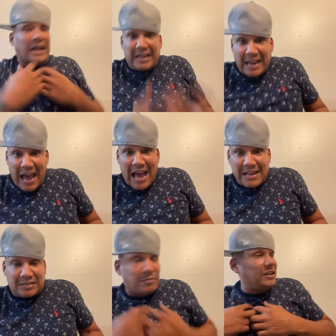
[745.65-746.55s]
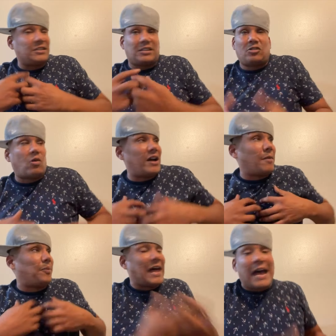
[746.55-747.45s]
that he has, but he doesn't know how
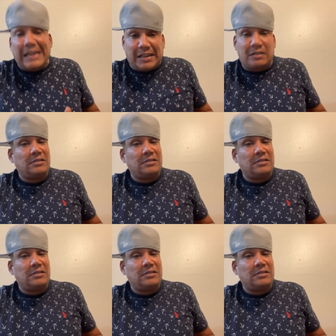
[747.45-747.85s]
to apply it.